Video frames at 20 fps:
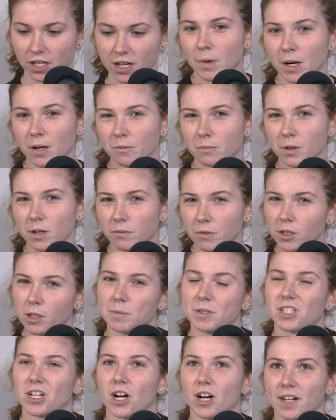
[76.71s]
But we've really
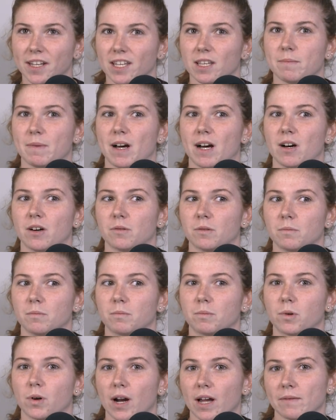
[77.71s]
been talking about
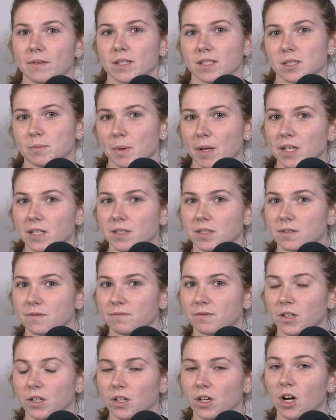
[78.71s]
private space
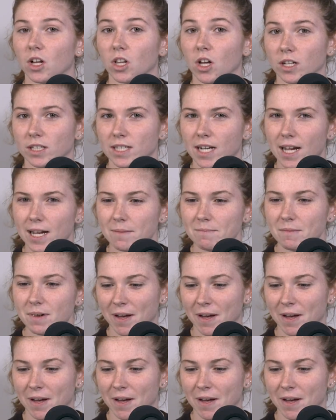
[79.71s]
for a long time,